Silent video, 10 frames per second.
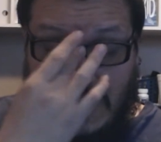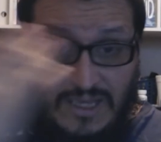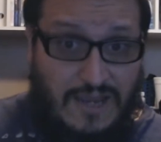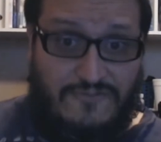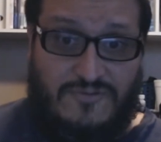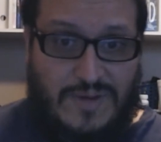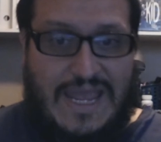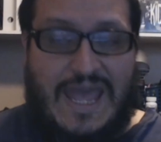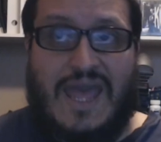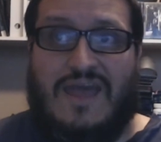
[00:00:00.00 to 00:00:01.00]
everybody
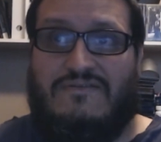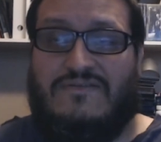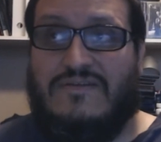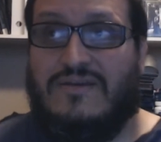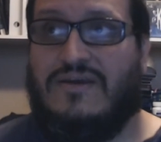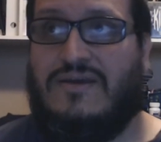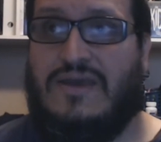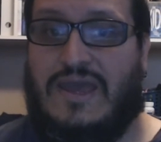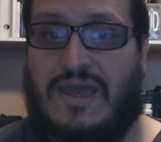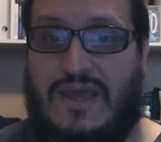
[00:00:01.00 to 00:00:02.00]
has.
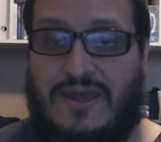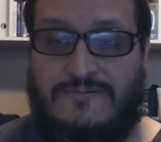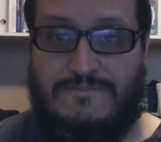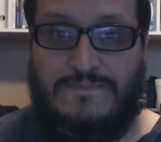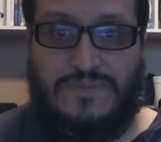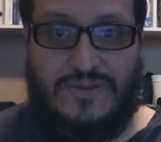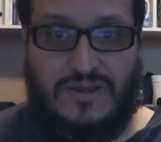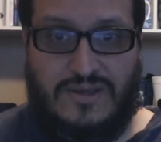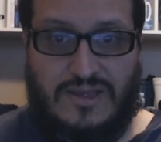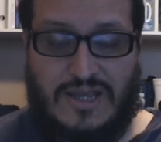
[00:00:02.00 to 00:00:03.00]
And
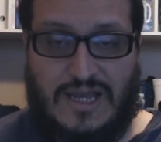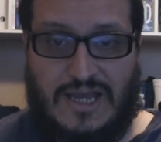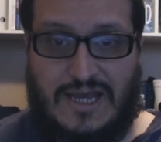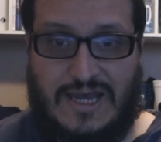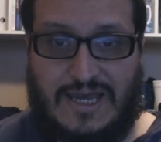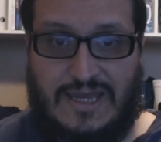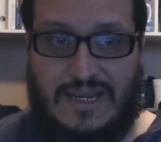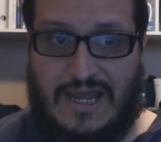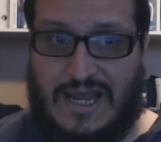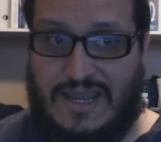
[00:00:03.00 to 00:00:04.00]

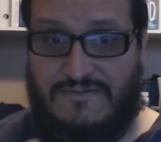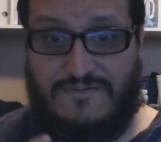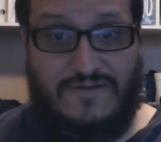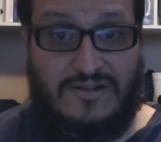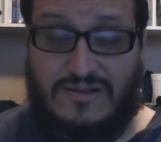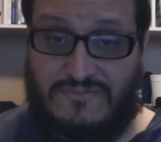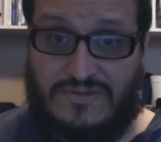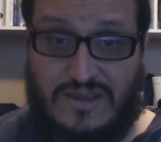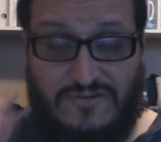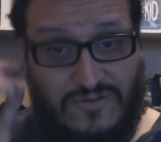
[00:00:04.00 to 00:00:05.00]
I fell in love
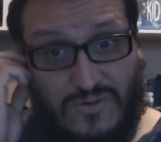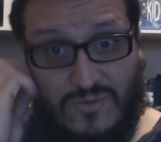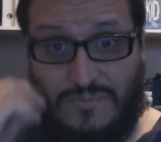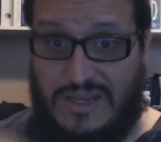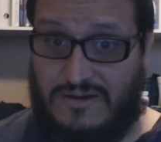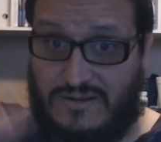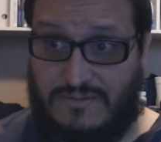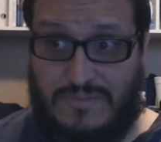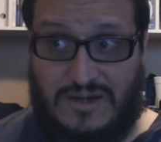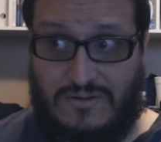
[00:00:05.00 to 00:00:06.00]
with that show.
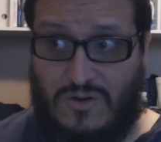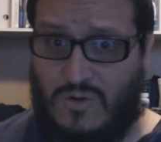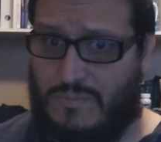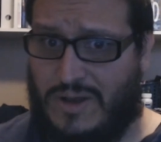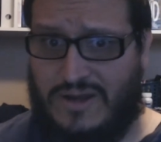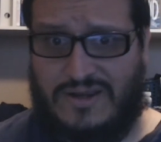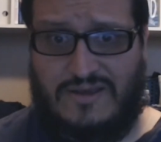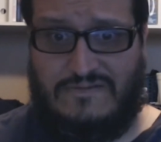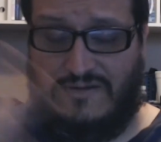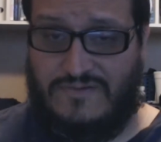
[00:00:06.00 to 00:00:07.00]
Made a whole
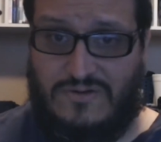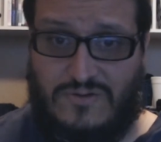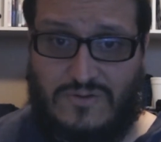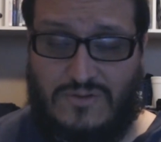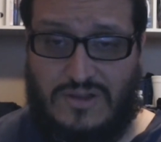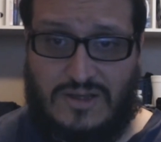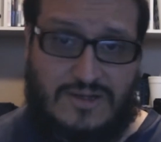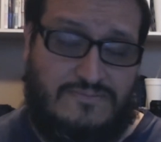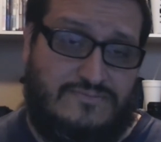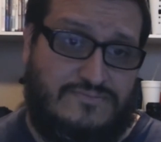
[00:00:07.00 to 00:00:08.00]
podcast covering the
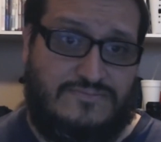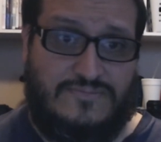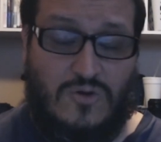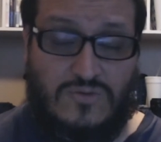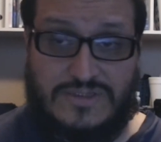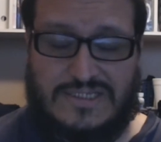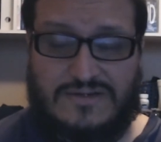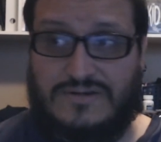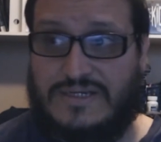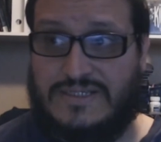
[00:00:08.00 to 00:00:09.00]
whole
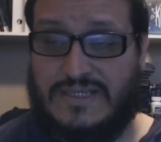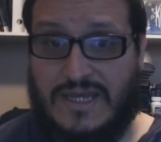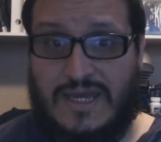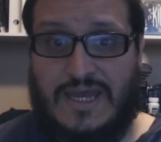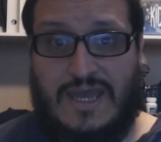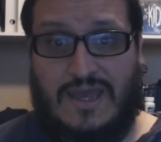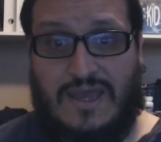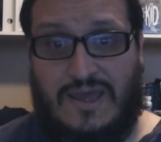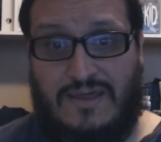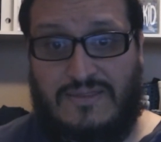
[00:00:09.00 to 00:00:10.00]
series,
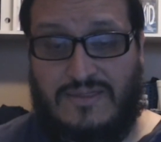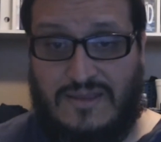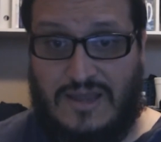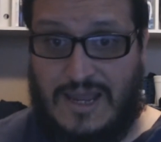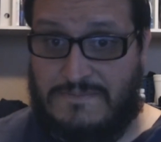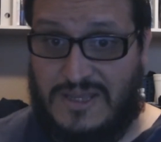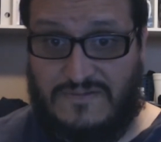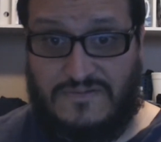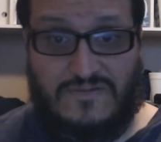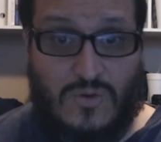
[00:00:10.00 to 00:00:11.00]
and I met
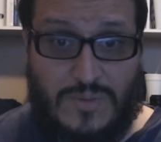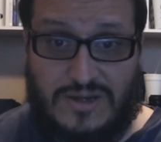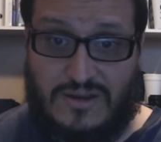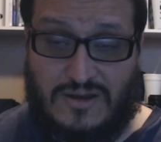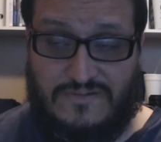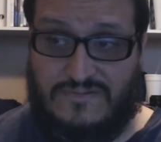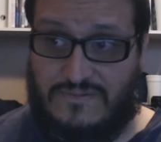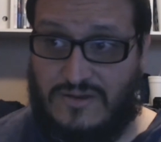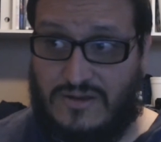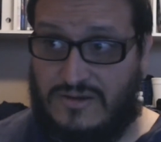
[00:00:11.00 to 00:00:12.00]
so many
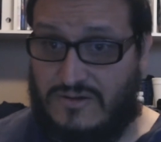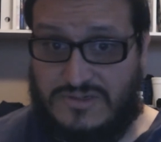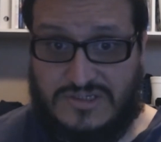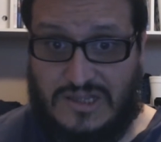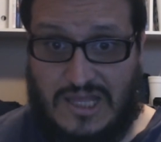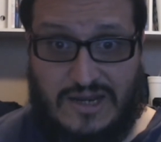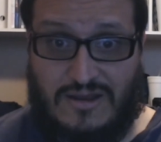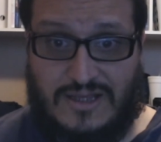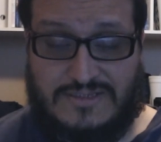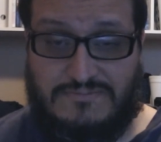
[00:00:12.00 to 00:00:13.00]
awesome, just a lot of
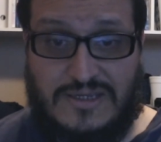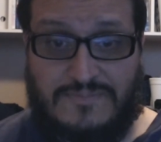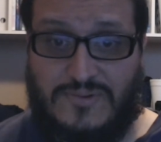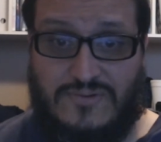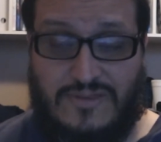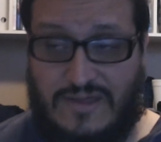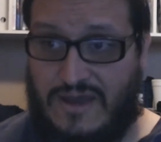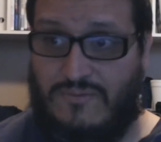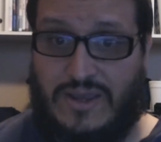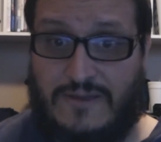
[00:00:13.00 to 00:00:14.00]
awesome people
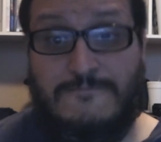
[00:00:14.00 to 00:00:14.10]
that way.